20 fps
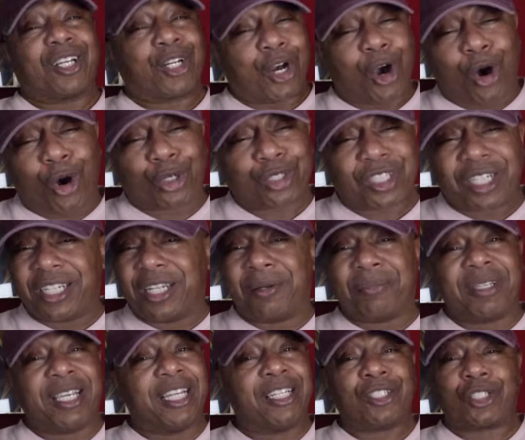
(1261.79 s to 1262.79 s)
cost of
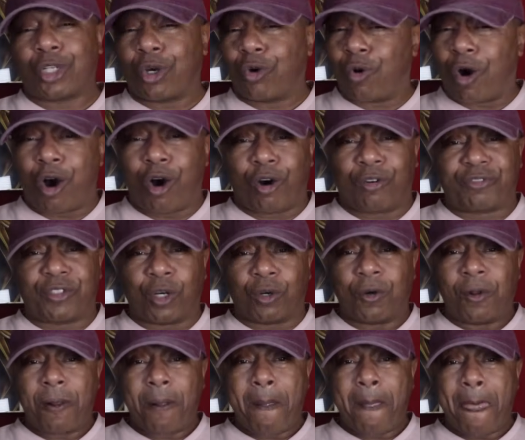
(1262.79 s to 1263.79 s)
them getting towed off, though.
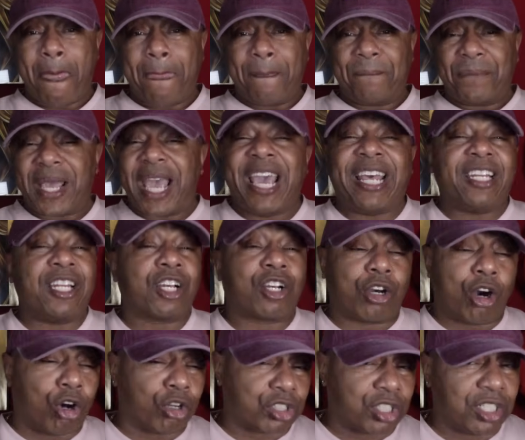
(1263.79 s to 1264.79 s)
At the
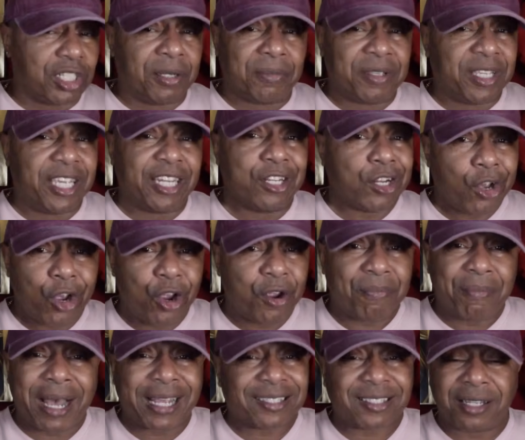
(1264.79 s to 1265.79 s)
cost of them getting
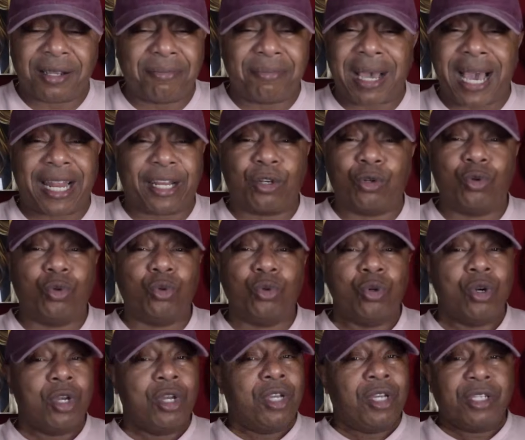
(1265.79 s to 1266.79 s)
hurt by somebody who
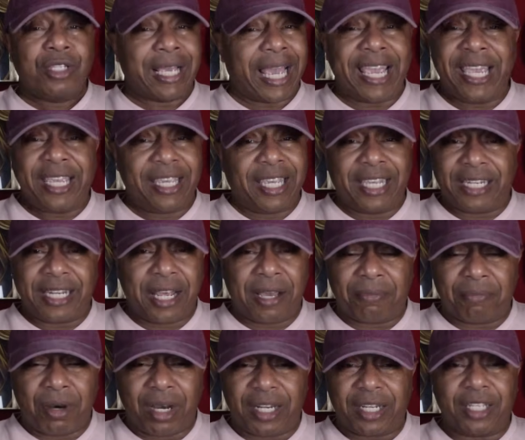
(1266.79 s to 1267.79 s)
ain't get their
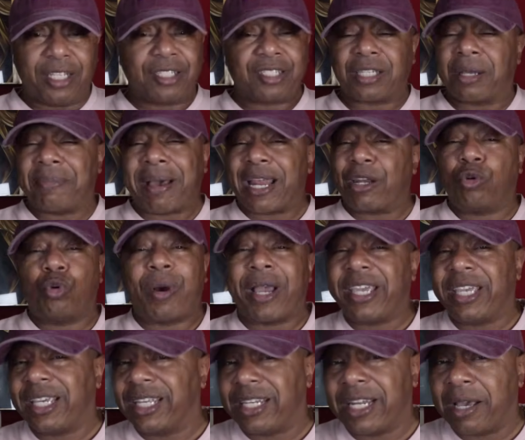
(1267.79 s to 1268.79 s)
money, somebody who
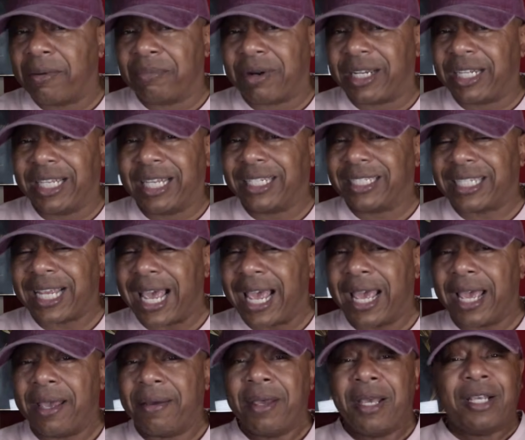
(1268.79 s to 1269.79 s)
ain't get their money in
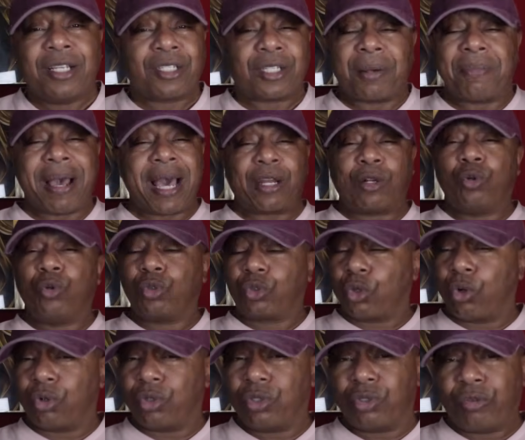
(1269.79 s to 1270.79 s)
time, somebody who
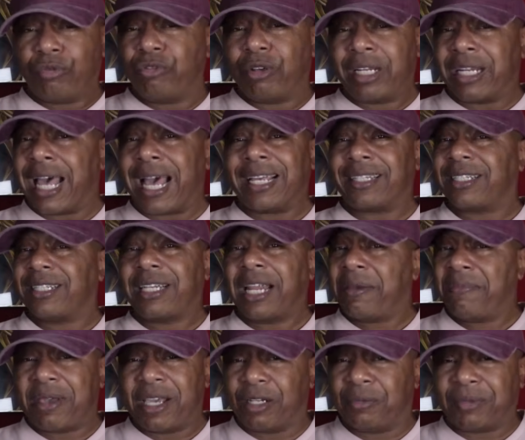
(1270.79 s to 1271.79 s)
thought realized that
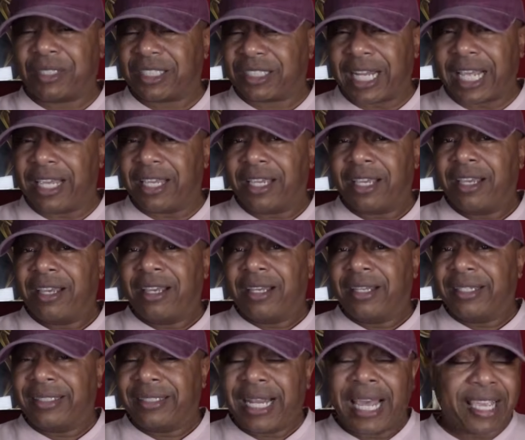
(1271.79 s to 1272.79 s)
they made a mistake.
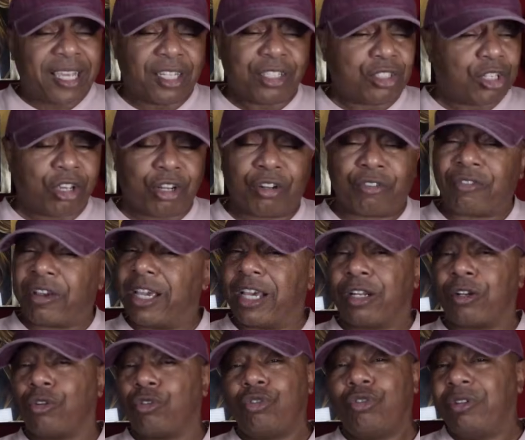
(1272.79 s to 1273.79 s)
They could turn
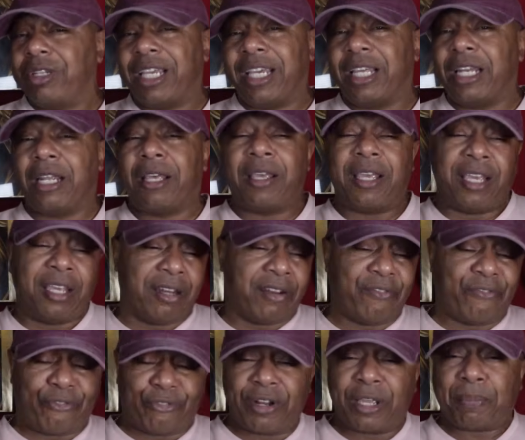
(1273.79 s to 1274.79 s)
around on you then and, and
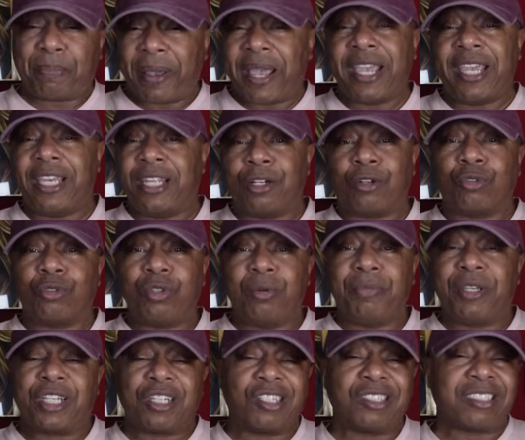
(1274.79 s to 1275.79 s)
inflict pain on you
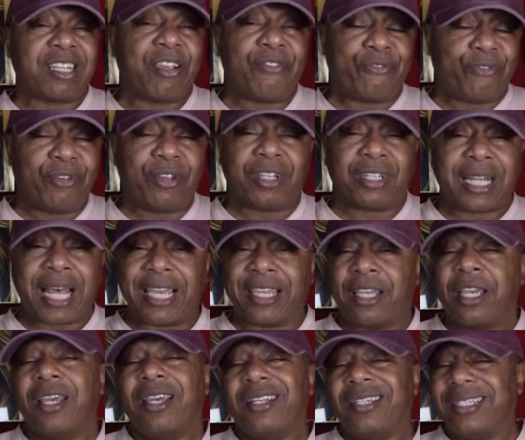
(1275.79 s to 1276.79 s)
because they feel
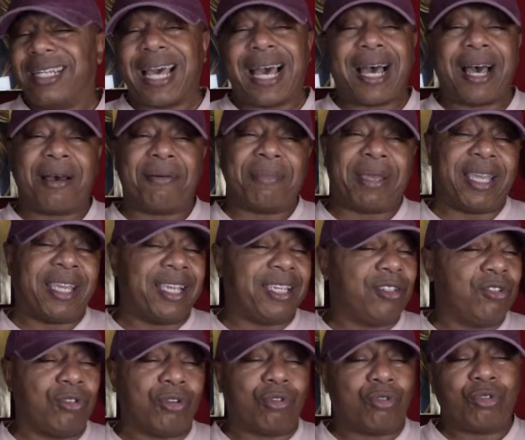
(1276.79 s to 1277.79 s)
like, nah, man,
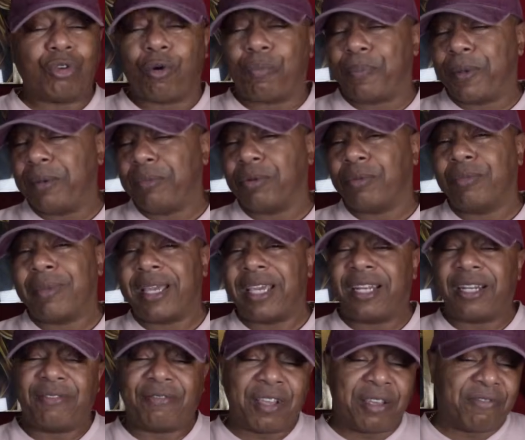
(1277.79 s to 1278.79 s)
you know, your people,
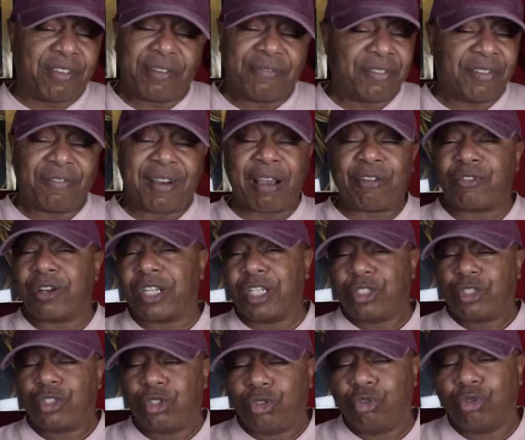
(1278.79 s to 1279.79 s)
man, if, if, if I run
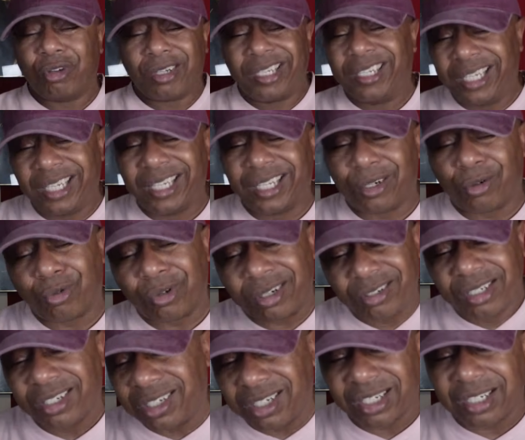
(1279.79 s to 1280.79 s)
into you again on
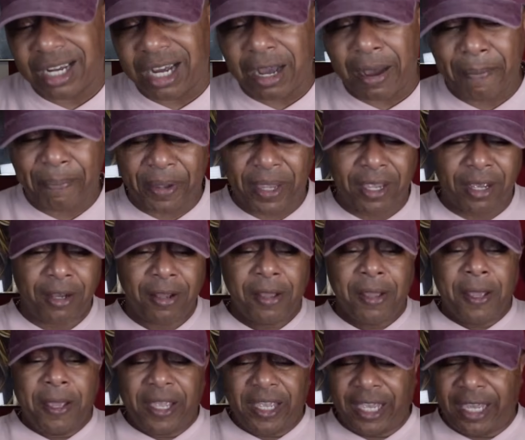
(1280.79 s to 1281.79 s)
another compound
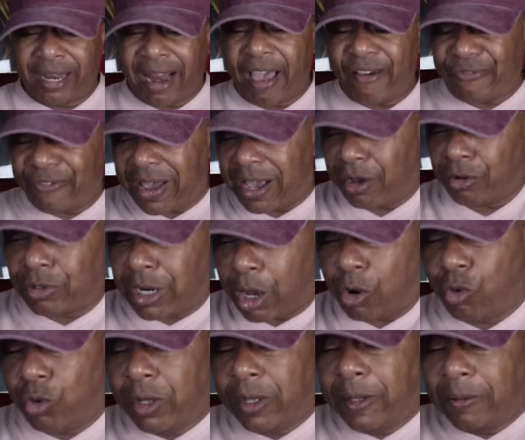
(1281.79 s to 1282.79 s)
and I found
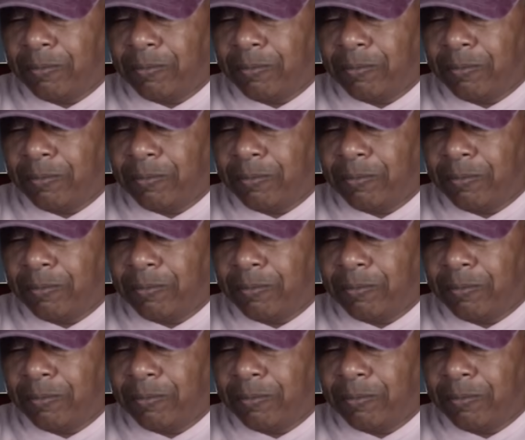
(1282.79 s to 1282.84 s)
out